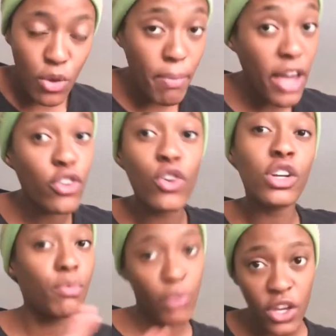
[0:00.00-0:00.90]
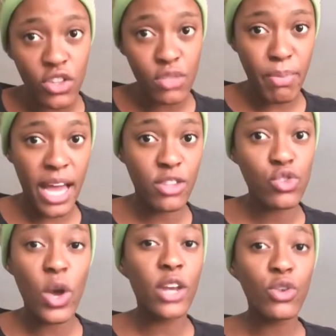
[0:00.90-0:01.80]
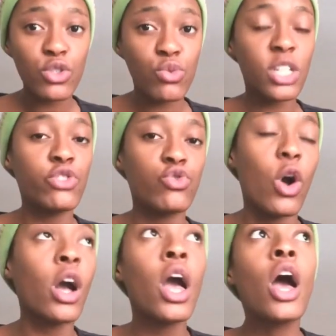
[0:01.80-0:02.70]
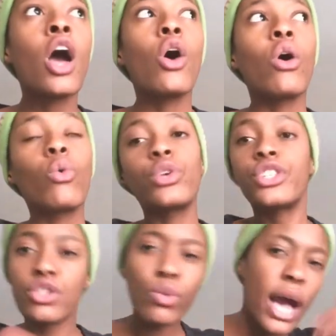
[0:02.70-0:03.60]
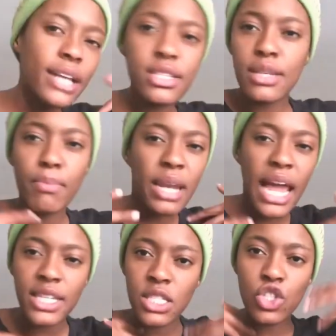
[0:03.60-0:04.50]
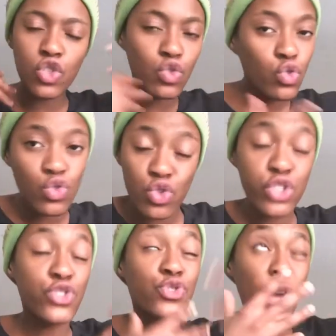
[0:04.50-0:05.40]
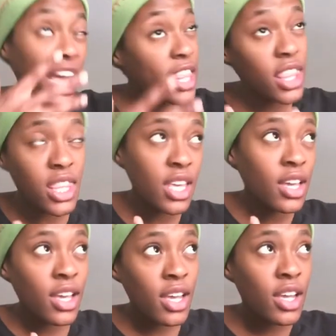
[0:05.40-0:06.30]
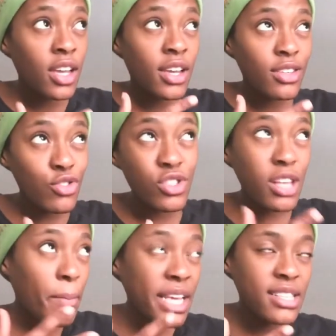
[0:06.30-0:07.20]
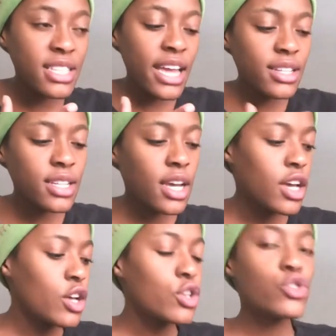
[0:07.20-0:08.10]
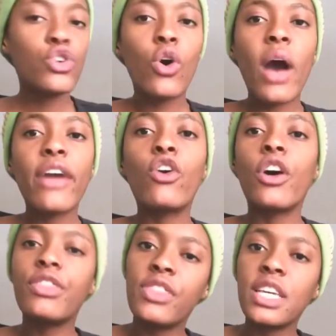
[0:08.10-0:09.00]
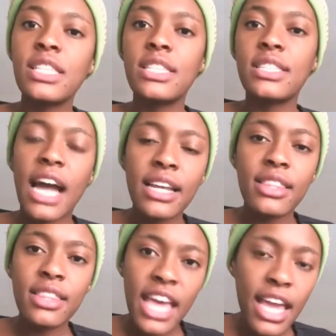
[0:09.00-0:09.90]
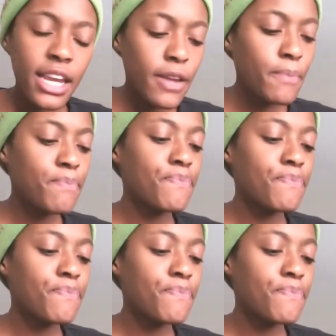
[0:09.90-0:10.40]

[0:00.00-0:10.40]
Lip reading: your back, you're going to break your spine. So I know it's really strong, which is why it symbolized strength to some extent. So I got this done then.